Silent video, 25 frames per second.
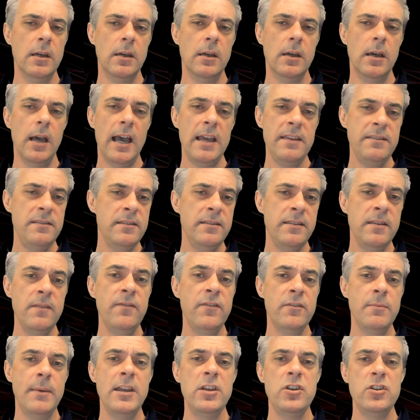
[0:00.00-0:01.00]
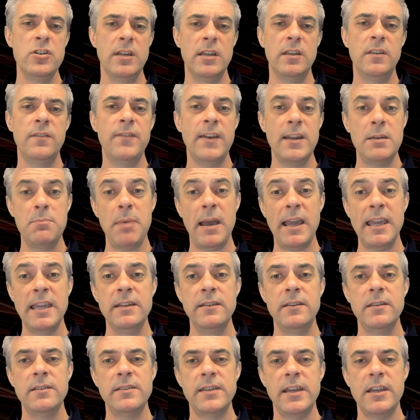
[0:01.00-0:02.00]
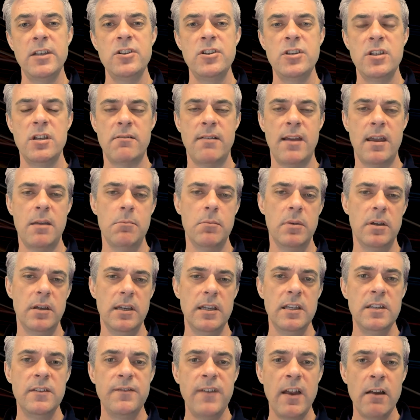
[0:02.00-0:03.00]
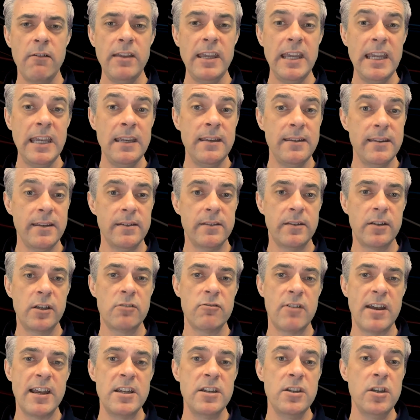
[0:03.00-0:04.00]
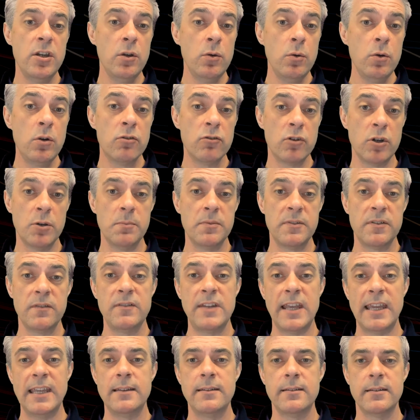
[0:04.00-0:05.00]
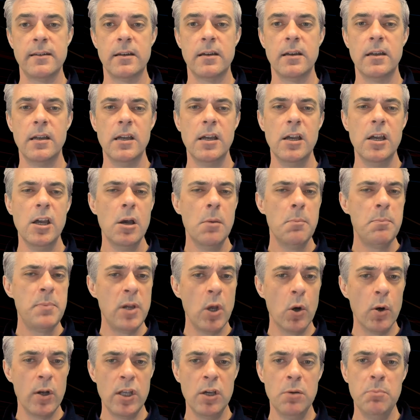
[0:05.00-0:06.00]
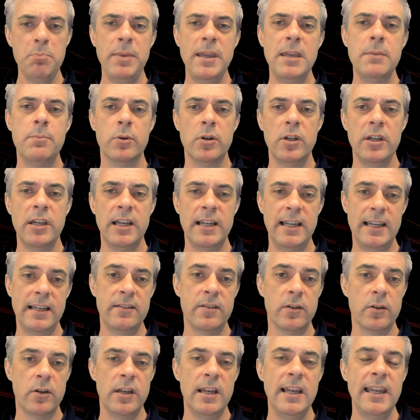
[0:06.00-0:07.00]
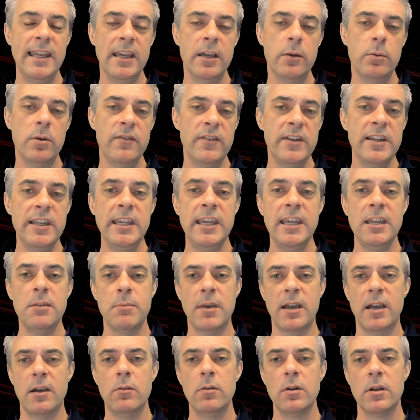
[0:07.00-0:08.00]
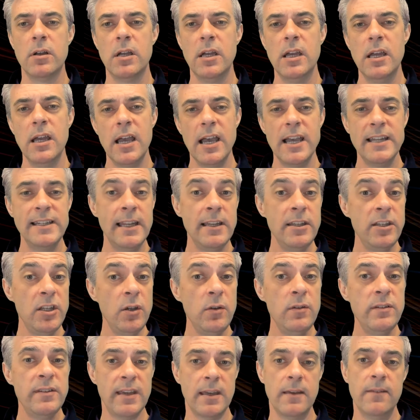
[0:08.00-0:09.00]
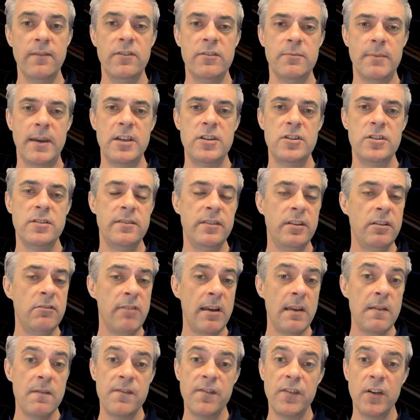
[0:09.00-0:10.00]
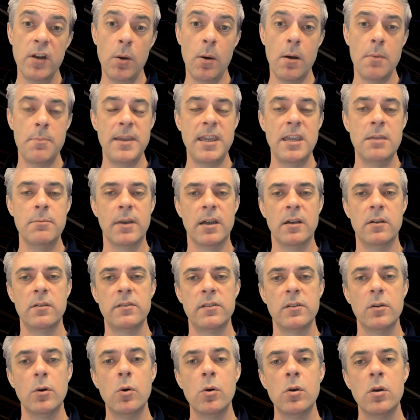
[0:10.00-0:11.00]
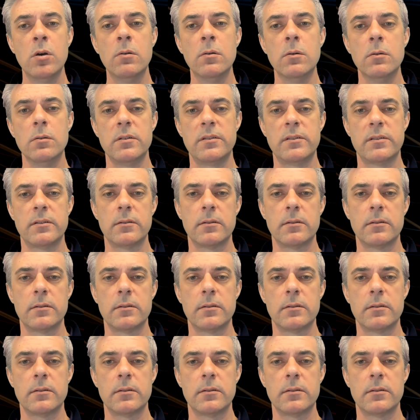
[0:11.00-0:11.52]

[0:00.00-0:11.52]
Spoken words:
As this information is fed back into Sage CRM, it's very easy to create new groups of data purely on people that clicked on a link within the email and then use that information to create follow-up emails or calls.